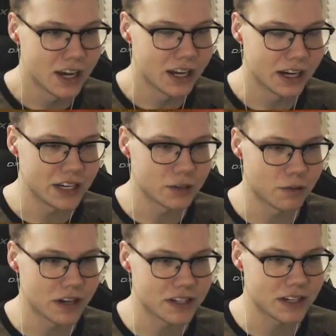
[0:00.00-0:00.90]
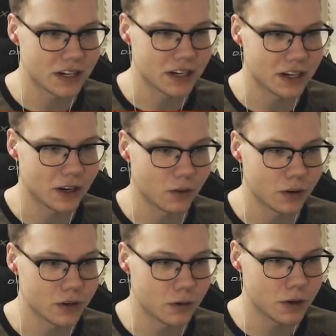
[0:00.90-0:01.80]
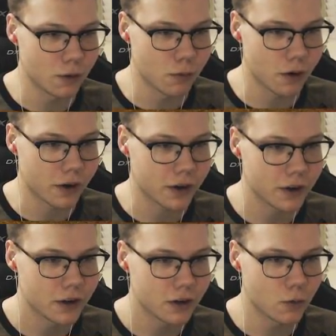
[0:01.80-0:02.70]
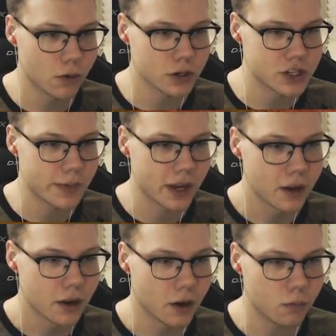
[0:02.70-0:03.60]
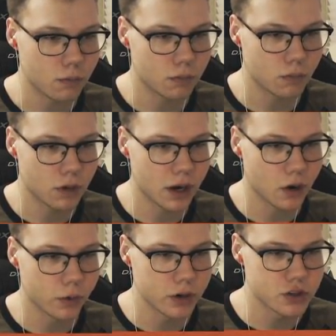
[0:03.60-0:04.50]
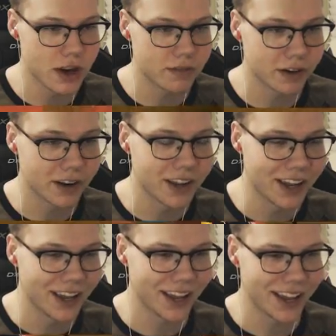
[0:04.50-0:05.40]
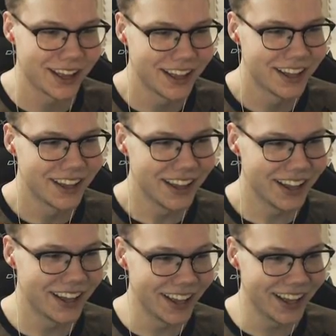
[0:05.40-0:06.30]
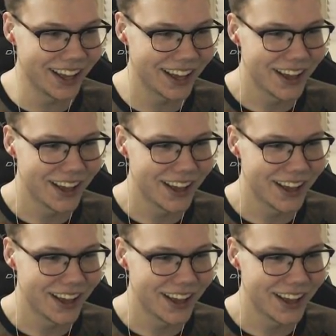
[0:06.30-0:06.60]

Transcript: All right, let's get. He's arrested. Let's oh, get good, Good work. Good work, ah, Jimmy. To the bank, oh, Oh, oh you're driving. driving. Never mind. I thought you were driving. I was like, why